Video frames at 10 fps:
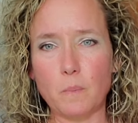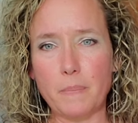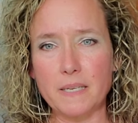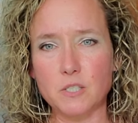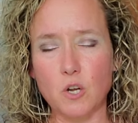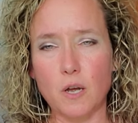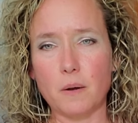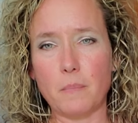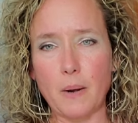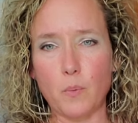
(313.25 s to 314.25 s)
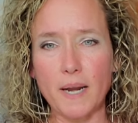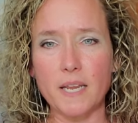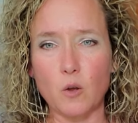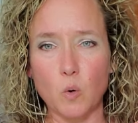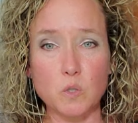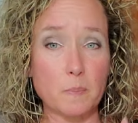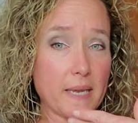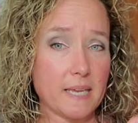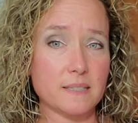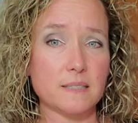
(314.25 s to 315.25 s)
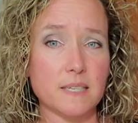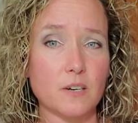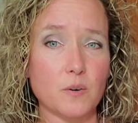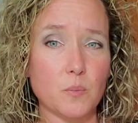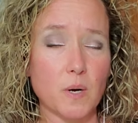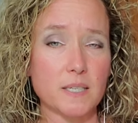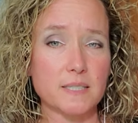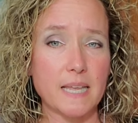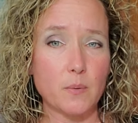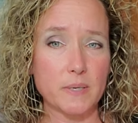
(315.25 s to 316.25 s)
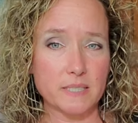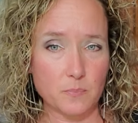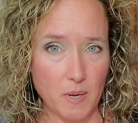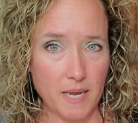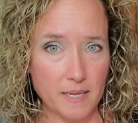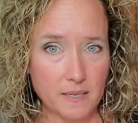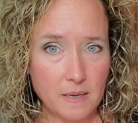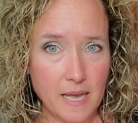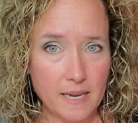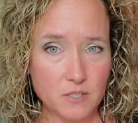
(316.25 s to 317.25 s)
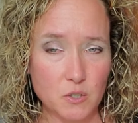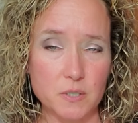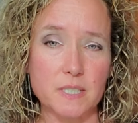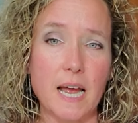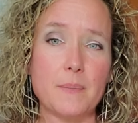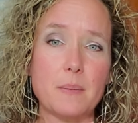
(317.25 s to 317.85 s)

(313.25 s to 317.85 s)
based on my writing goals, my kids' deal was they went to bed at a certain time,